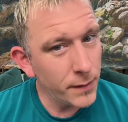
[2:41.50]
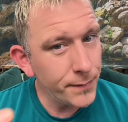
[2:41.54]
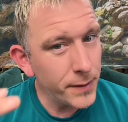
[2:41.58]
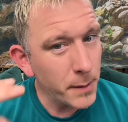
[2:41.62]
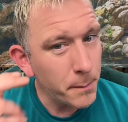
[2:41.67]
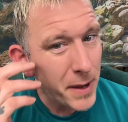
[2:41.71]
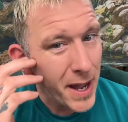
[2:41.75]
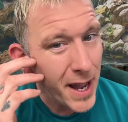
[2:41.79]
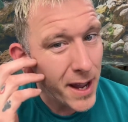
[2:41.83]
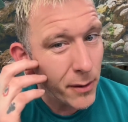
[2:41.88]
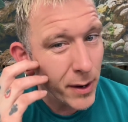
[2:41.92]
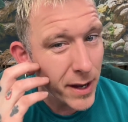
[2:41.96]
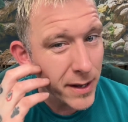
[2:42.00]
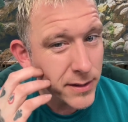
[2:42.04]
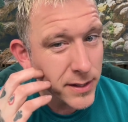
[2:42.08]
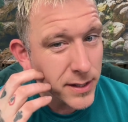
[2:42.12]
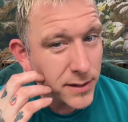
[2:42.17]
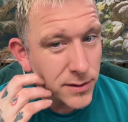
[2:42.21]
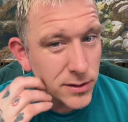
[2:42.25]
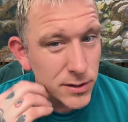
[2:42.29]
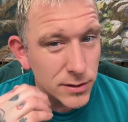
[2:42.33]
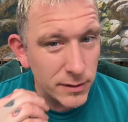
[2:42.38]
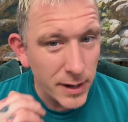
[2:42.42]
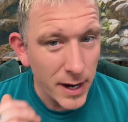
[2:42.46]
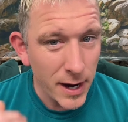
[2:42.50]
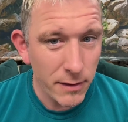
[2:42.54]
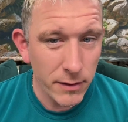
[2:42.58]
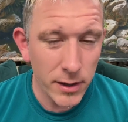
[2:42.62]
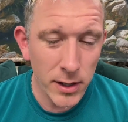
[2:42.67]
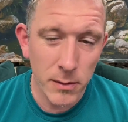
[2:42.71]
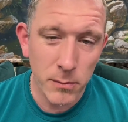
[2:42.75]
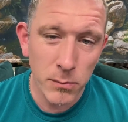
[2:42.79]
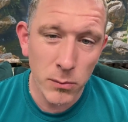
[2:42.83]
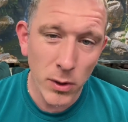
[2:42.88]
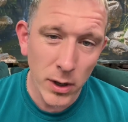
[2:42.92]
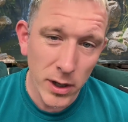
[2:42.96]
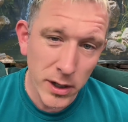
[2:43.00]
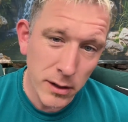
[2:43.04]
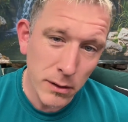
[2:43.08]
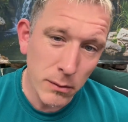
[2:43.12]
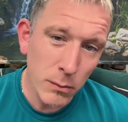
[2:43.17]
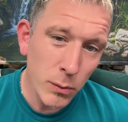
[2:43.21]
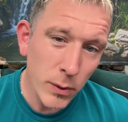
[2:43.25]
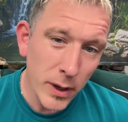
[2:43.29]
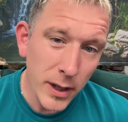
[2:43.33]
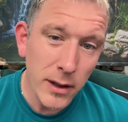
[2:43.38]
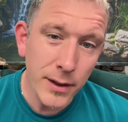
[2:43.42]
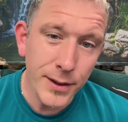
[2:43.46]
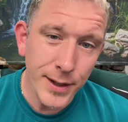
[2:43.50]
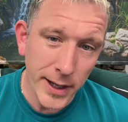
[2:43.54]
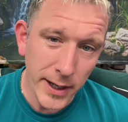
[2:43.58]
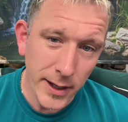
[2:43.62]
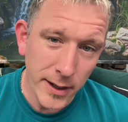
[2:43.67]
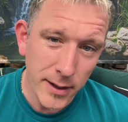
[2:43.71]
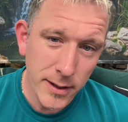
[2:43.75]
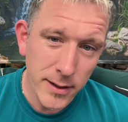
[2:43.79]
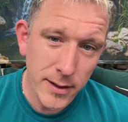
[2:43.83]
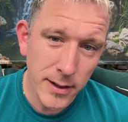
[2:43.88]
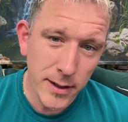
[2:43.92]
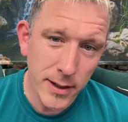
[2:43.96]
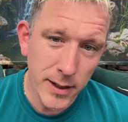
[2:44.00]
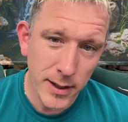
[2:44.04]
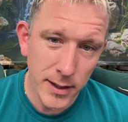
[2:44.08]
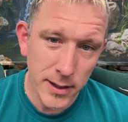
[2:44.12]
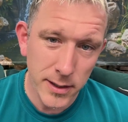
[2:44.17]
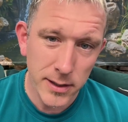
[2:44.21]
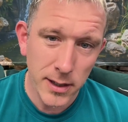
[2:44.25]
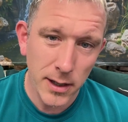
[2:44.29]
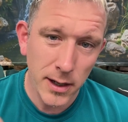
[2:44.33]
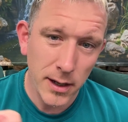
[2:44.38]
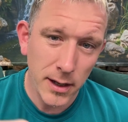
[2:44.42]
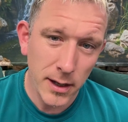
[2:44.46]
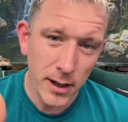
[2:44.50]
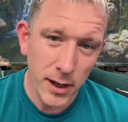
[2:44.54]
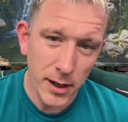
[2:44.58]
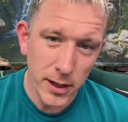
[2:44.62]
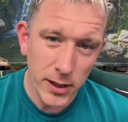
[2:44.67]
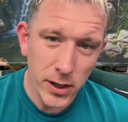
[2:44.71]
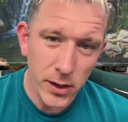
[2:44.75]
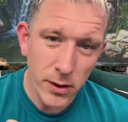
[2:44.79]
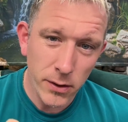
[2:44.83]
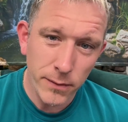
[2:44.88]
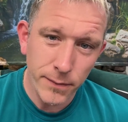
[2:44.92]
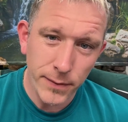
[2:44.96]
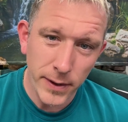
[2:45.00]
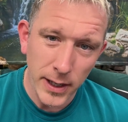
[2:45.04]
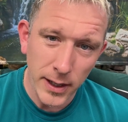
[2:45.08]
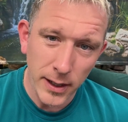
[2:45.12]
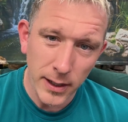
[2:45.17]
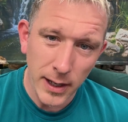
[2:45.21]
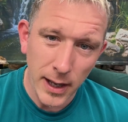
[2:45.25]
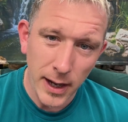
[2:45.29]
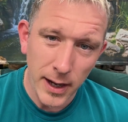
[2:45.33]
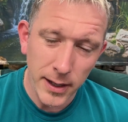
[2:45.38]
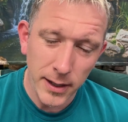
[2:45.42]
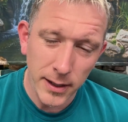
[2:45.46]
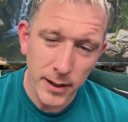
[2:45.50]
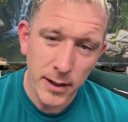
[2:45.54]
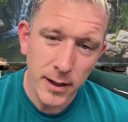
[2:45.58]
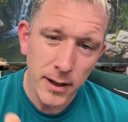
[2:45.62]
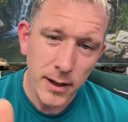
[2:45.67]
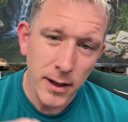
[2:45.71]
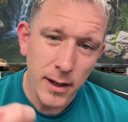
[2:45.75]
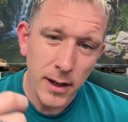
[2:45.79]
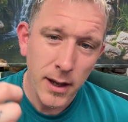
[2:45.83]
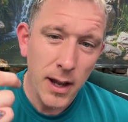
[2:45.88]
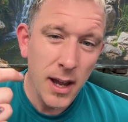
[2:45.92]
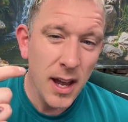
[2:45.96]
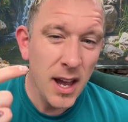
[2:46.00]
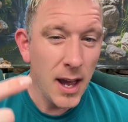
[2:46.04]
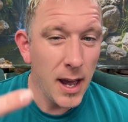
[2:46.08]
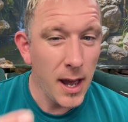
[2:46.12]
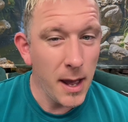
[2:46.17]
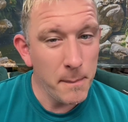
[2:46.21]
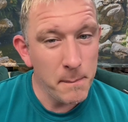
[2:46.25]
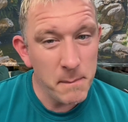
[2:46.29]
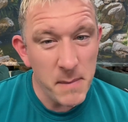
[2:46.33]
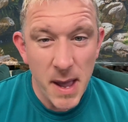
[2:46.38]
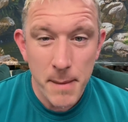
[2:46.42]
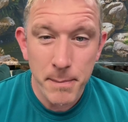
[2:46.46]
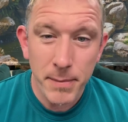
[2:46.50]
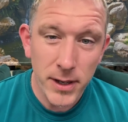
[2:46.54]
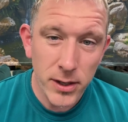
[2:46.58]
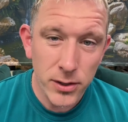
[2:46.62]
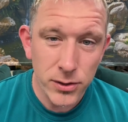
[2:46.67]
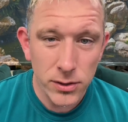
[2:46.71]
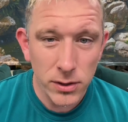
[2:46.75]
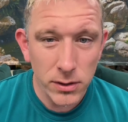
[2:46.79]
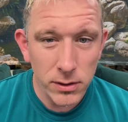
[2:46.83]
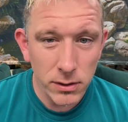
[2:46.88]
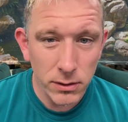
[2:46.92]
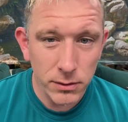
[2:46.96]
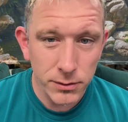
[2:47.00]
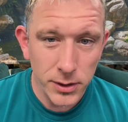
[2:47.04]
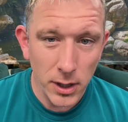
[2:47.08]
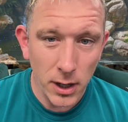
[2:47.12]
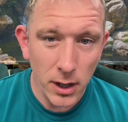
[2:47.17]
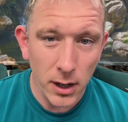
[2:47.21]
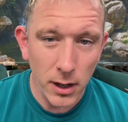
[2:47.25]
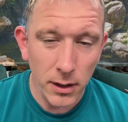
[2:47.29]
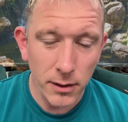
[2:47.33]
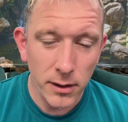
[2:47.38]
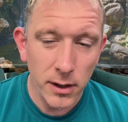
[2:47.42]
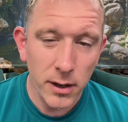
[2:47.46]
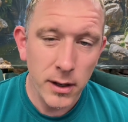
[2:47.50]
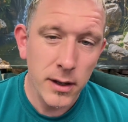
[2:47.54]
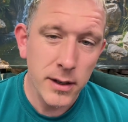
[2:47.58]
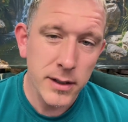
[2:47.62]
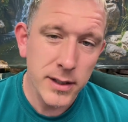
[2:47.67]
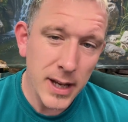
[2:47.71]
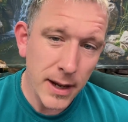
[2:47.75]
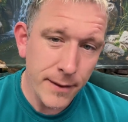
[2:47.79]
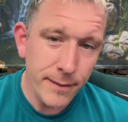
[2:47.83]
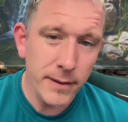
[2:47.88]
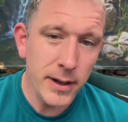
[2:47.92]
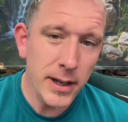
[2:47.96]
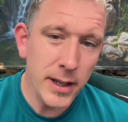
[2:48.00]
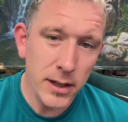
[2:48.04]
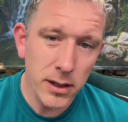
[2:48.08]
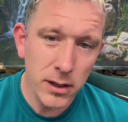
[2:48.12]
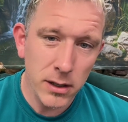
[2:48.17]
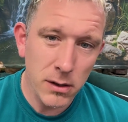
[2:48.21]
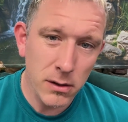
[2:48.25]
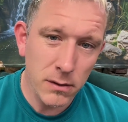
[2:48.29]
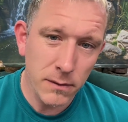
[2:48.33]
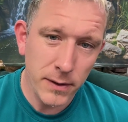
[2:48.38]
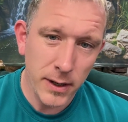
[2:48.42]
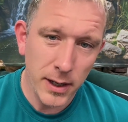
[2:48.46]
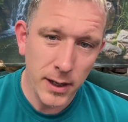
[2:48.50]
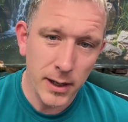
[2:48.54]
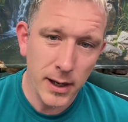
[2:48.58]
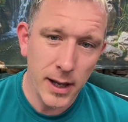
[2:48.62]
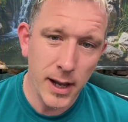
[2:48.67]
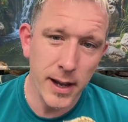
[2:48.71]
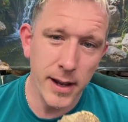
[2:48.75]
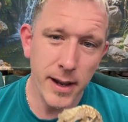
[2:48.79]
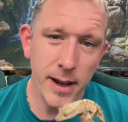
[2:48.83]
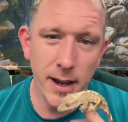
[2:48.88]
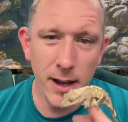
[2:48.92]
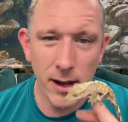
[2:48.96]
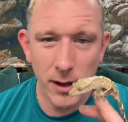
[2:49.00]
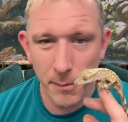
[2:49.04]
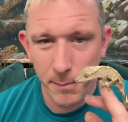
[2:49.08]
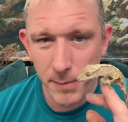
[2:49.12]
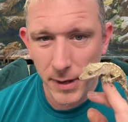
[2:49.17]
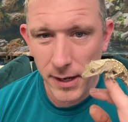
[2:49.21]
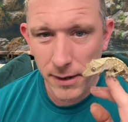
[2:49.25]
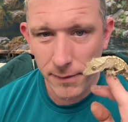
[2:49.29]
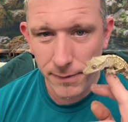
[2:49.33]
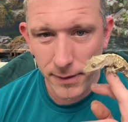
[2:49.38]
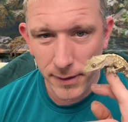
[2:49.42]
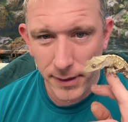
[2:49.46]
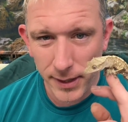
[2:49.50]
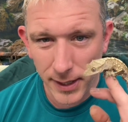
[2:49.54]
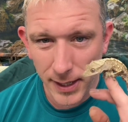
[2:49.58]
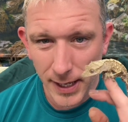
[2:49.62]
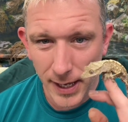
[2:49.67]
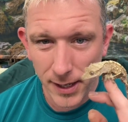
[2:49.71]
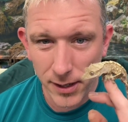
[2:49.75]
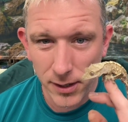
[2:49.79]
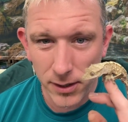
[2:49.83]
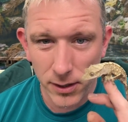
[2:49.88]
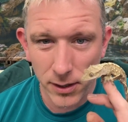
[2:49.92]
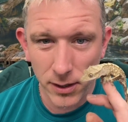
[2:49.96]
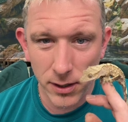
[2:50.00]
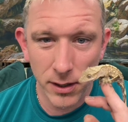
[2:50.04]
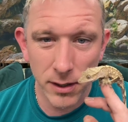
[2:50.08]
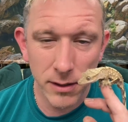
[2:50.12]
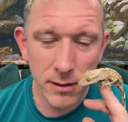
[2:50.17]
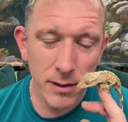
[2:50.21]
the bioactive terrarium, what you will need is a UV light and maybe a jungle dawn. Definitely a UV light, it'll benefit the gecko